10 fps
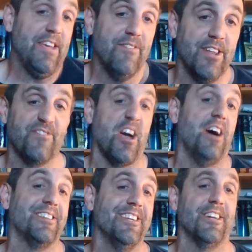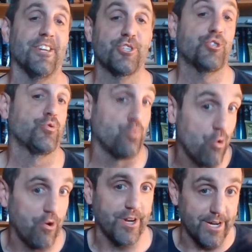even if God did an
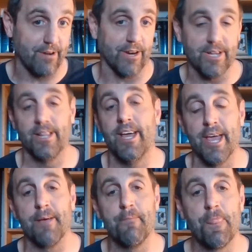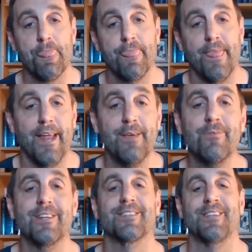extraordinary claim, that he
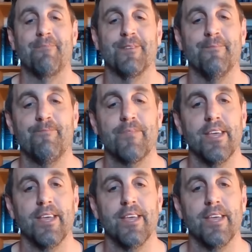wouldn't accept it.